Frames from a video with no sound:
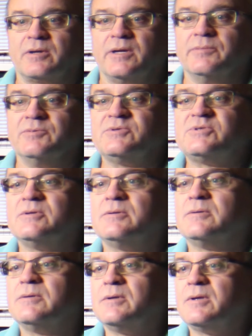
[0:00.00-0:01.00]
cables,
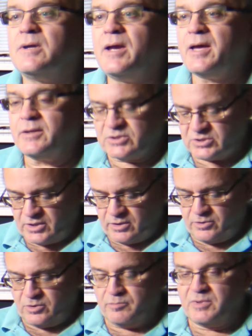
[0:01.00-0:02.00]
and
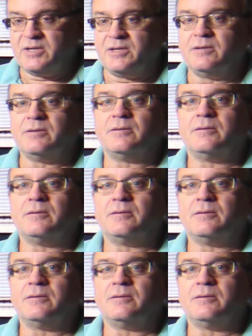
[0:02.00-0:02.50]
stereo mini